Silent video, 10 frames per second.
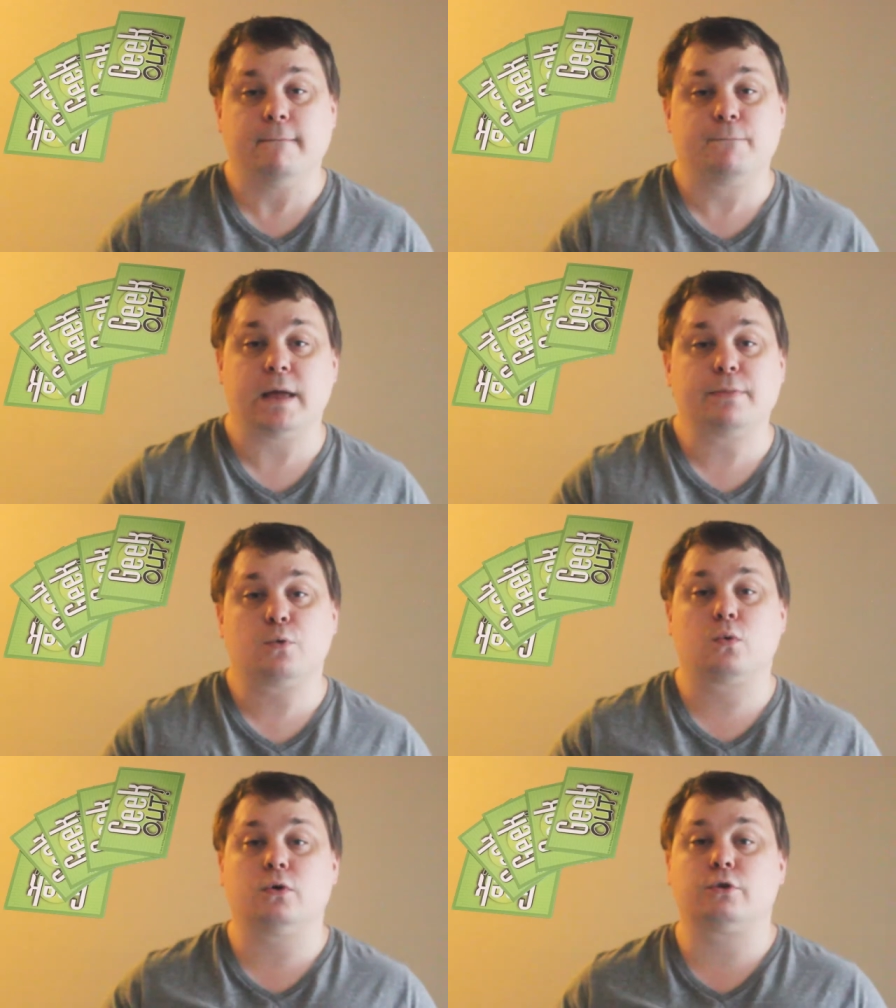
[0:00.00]
Then the
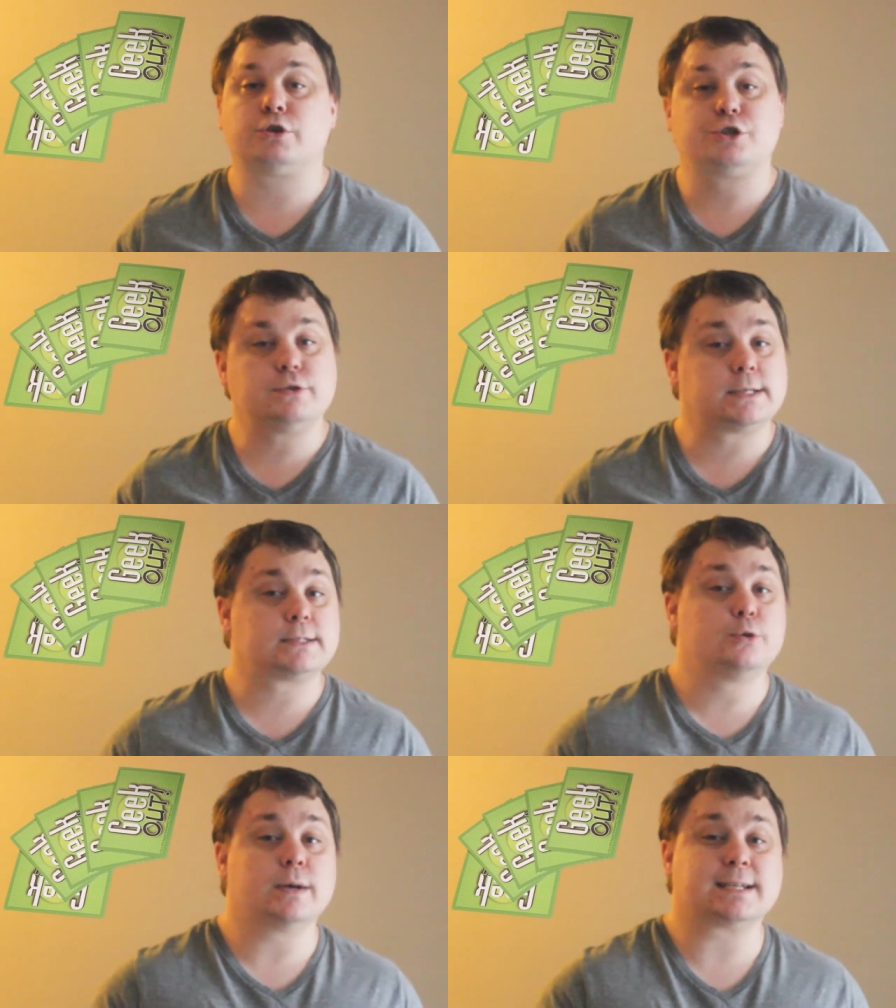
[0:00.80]
roller
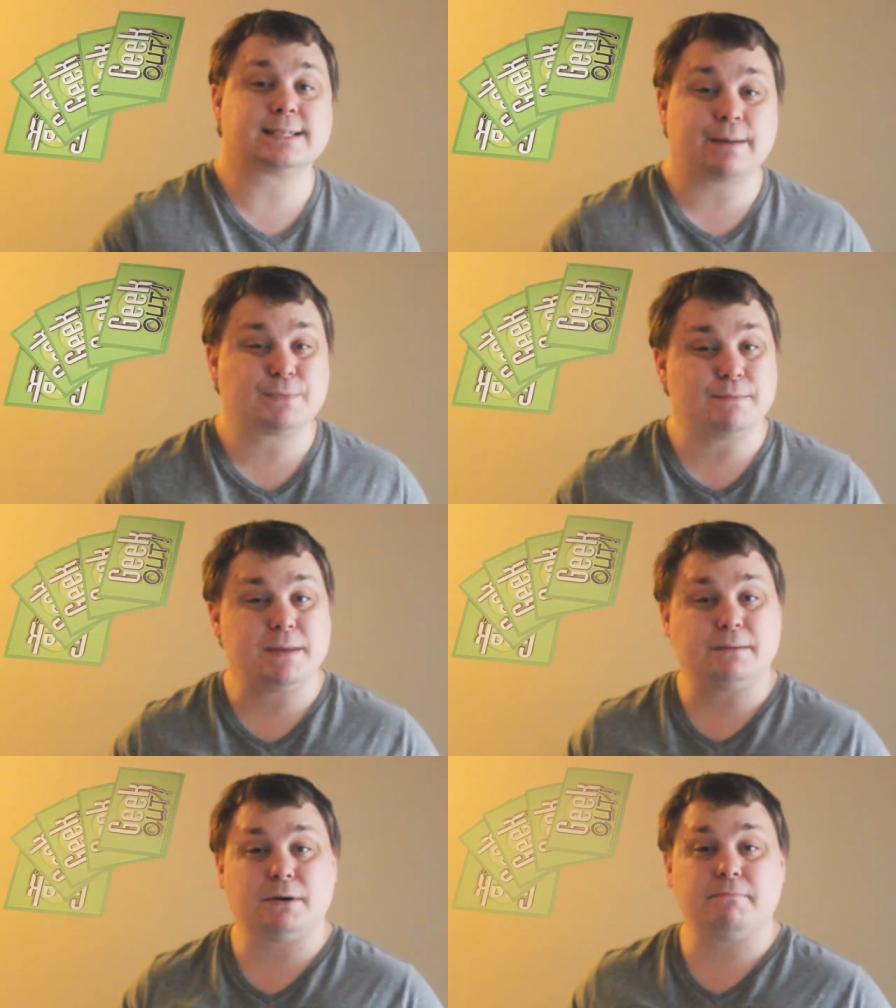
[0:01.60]
chooses to accept the
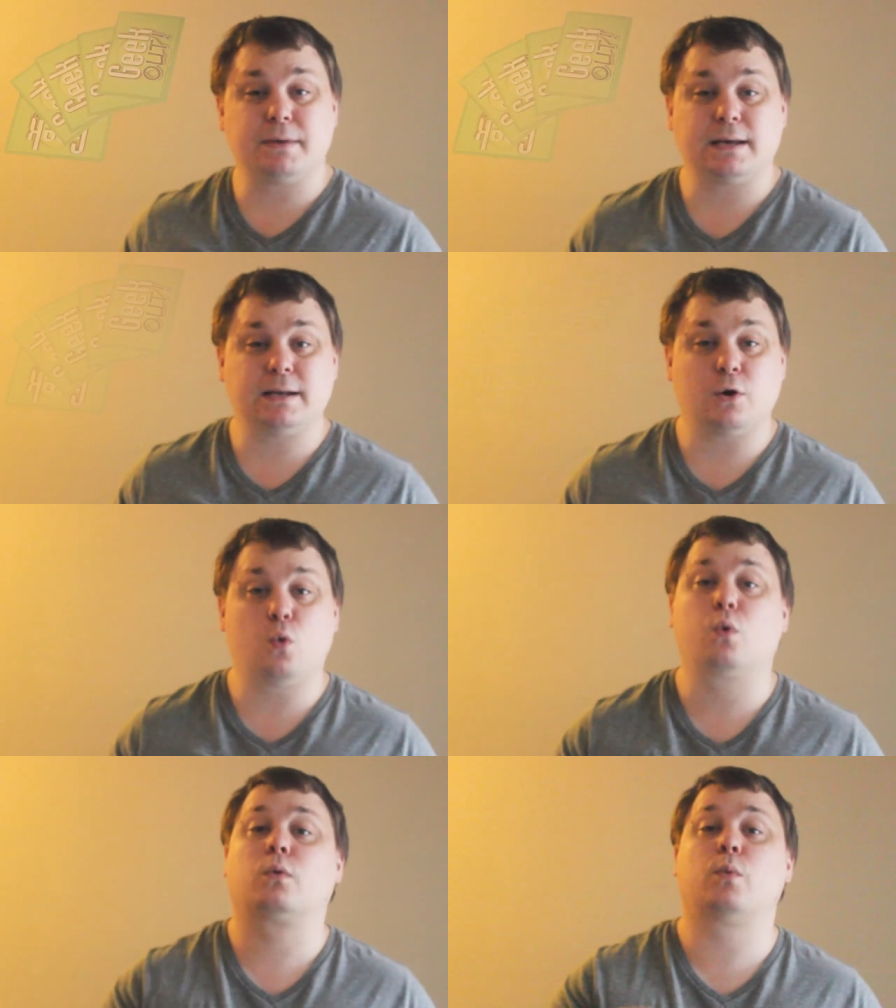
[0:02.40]
minimum bid
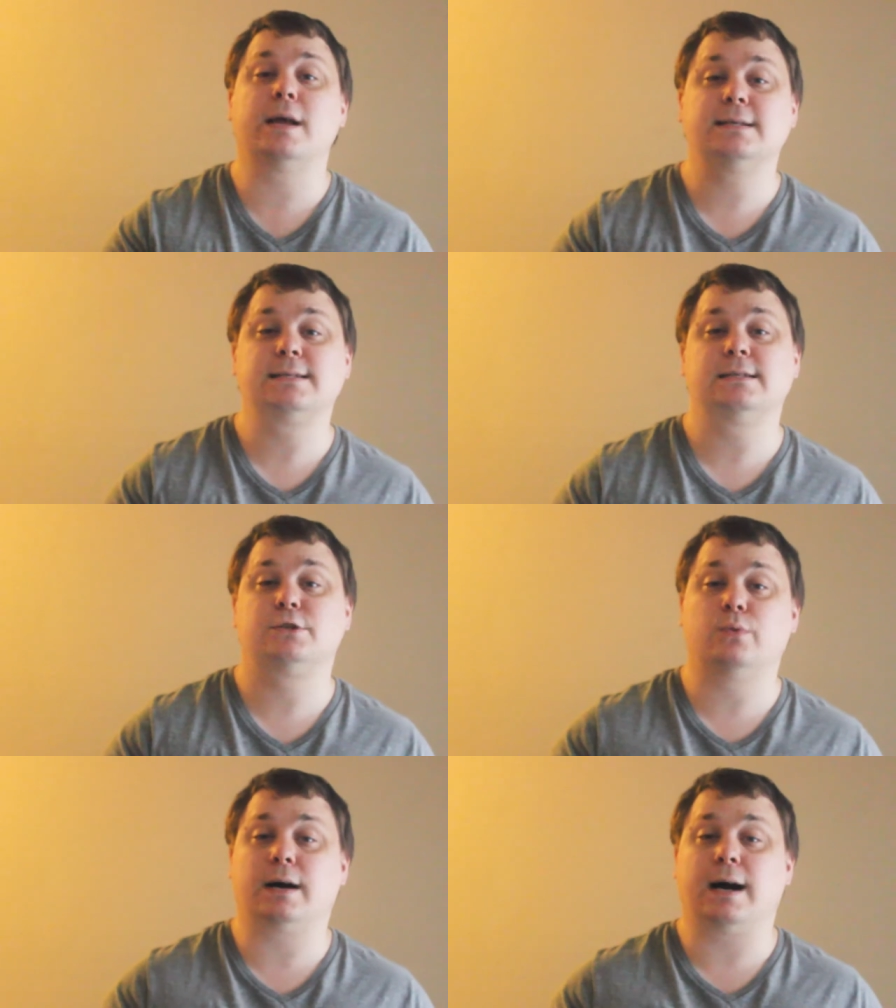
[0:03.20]
or raise it
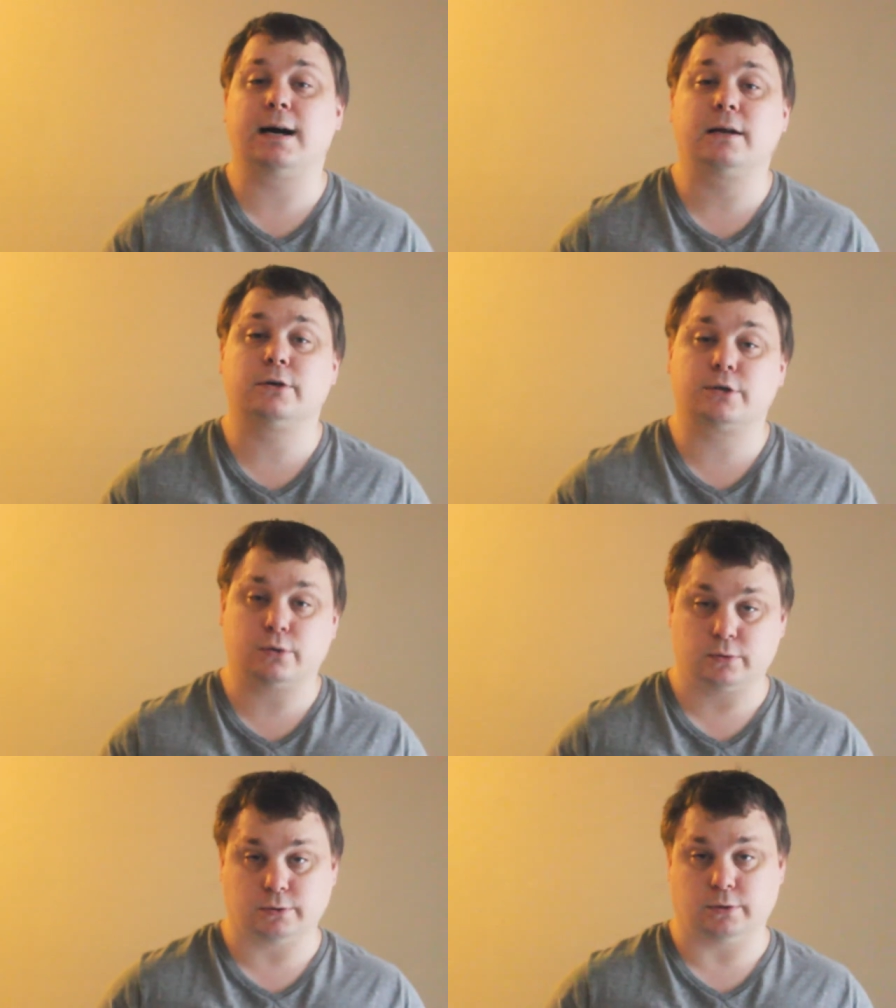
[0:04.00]
to a higher
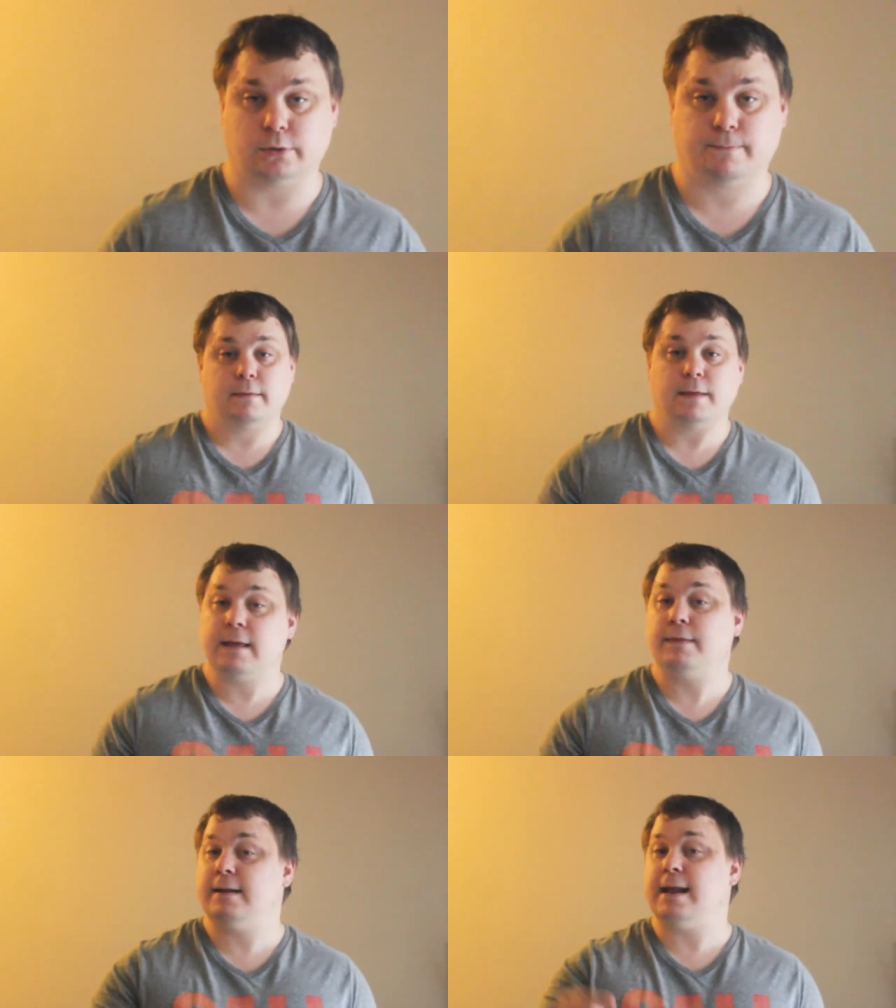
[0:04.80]
total.
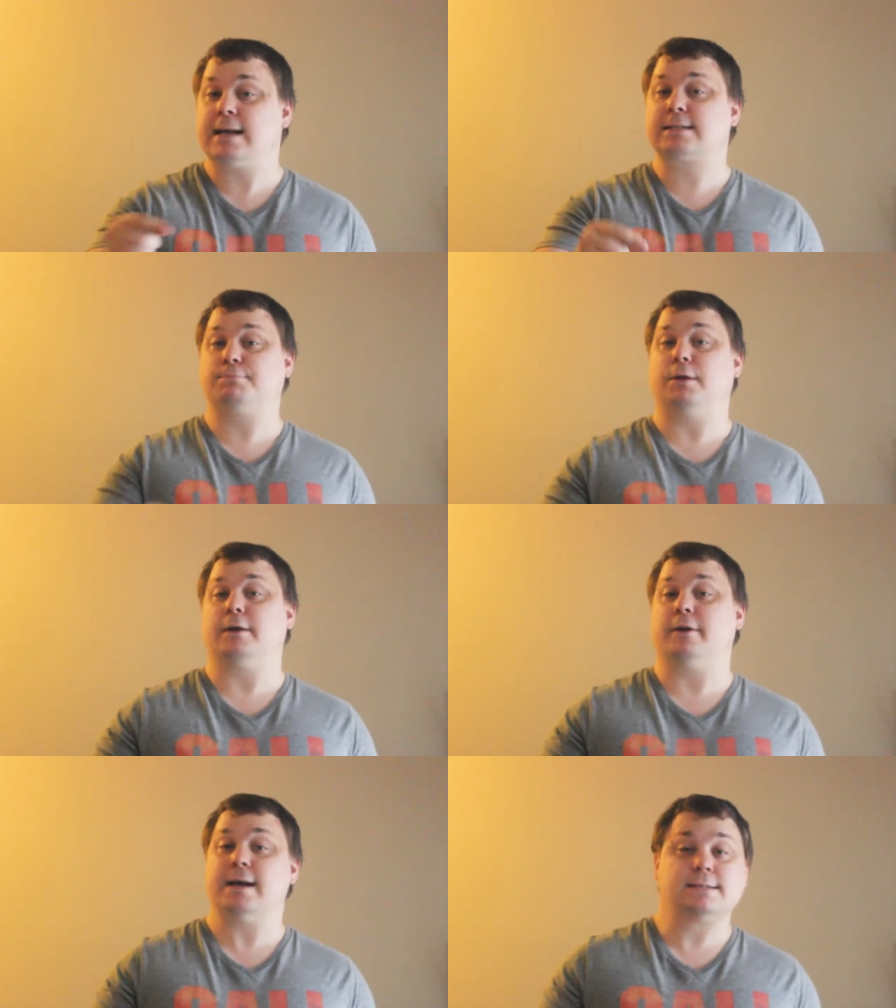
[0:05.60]
Then the next
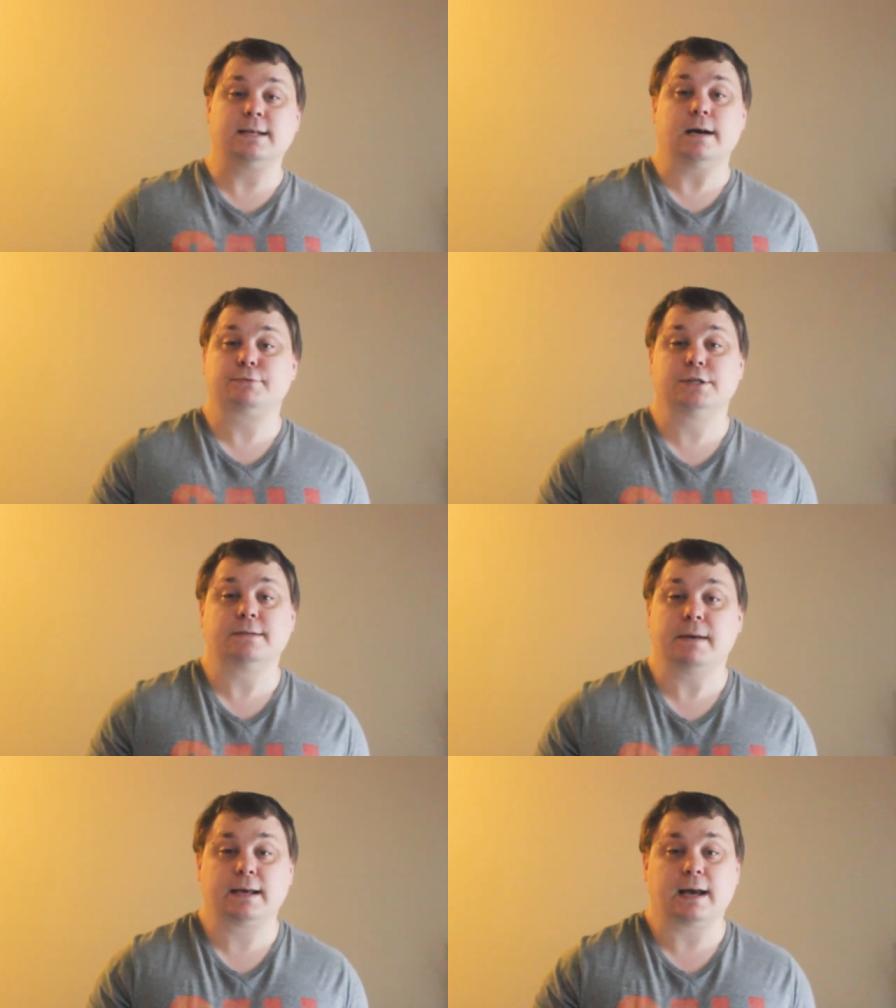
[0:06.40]
player has the option
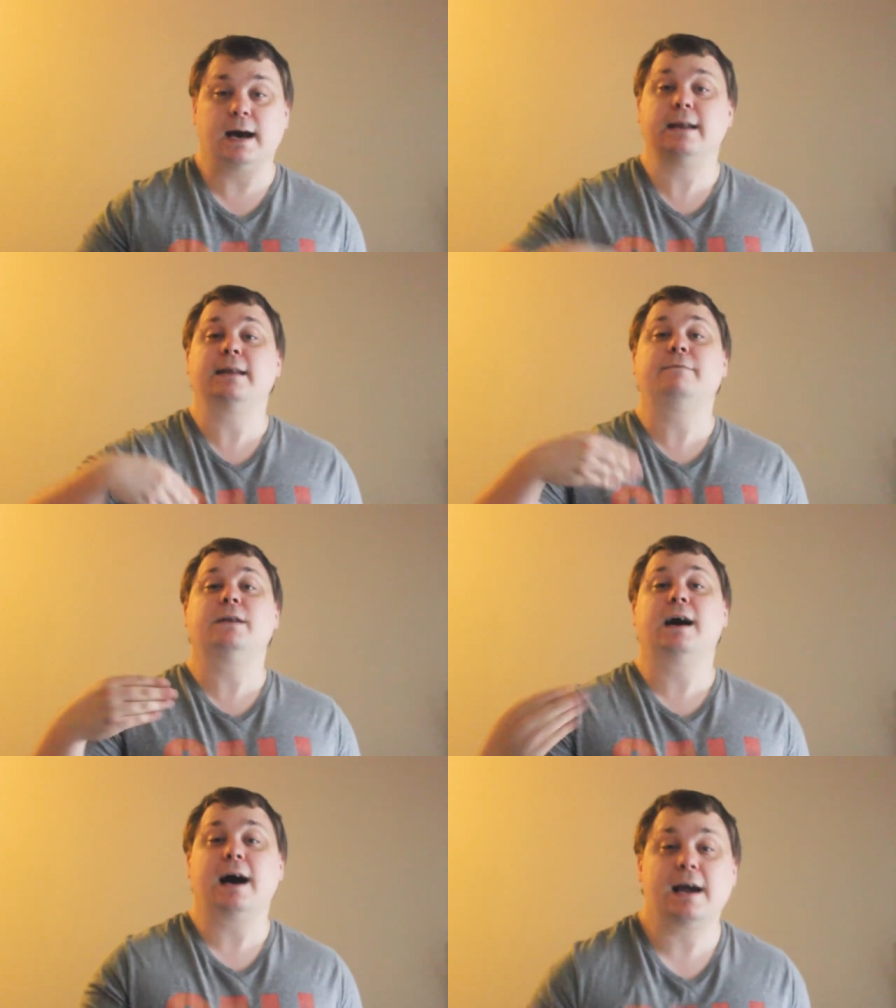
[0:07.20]
to make an
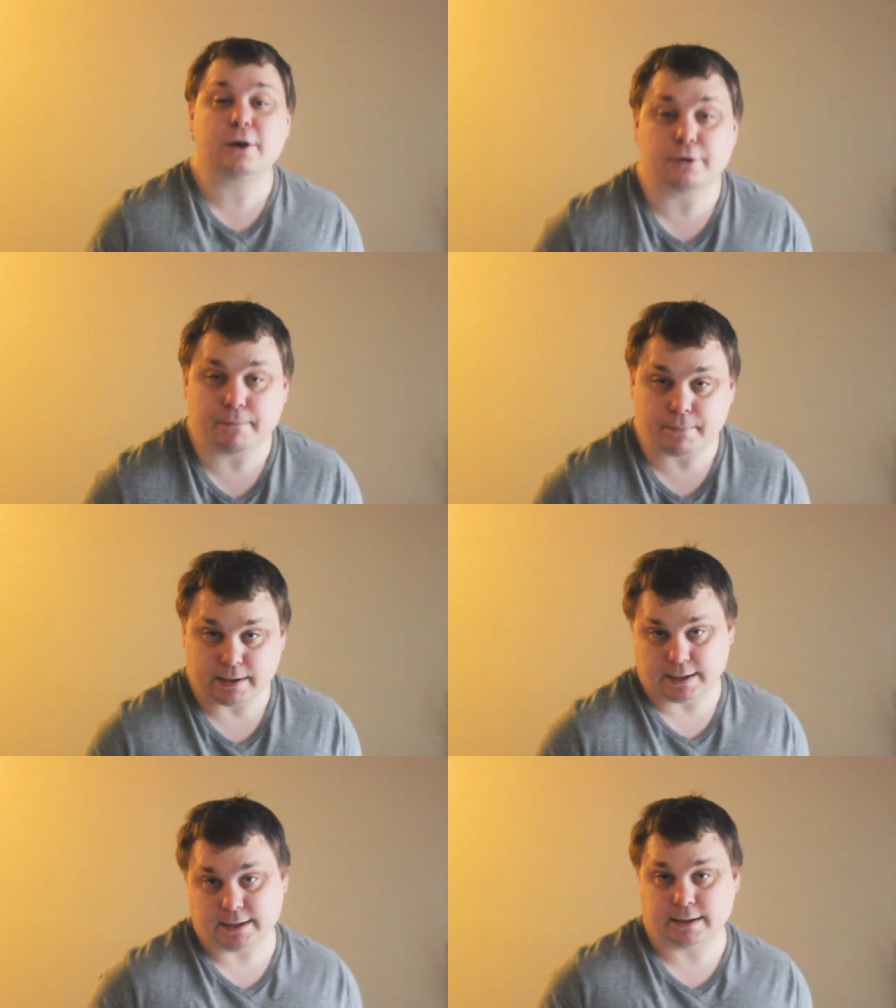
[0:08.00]
even higher
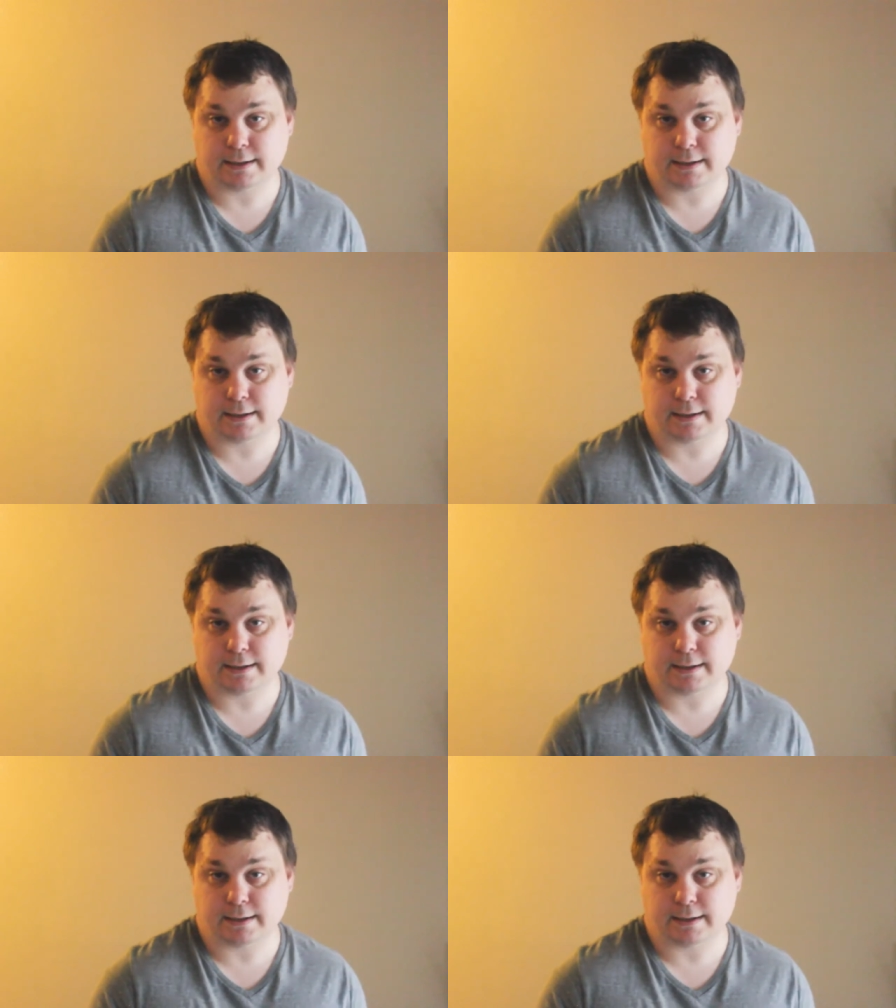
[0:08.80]
bid.